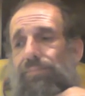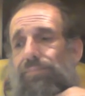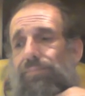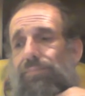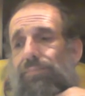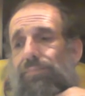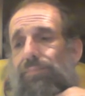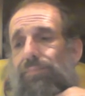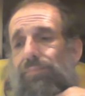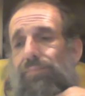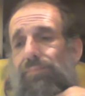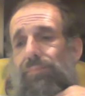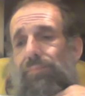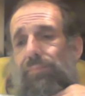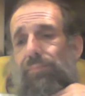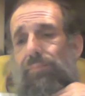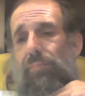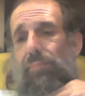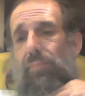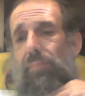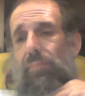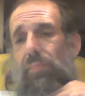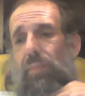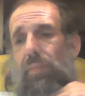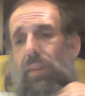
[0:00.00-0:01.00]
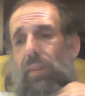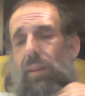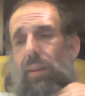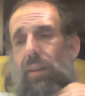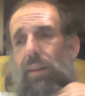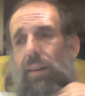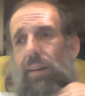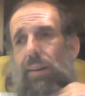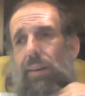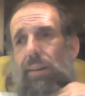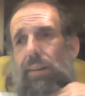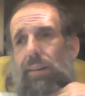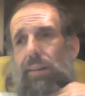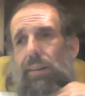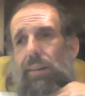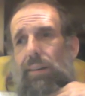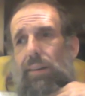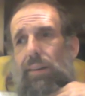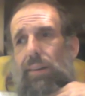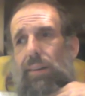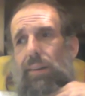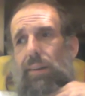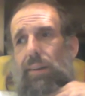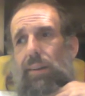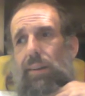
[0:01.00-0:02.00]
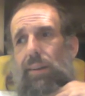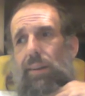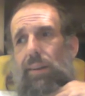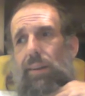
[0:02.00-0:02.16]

Nothing is said.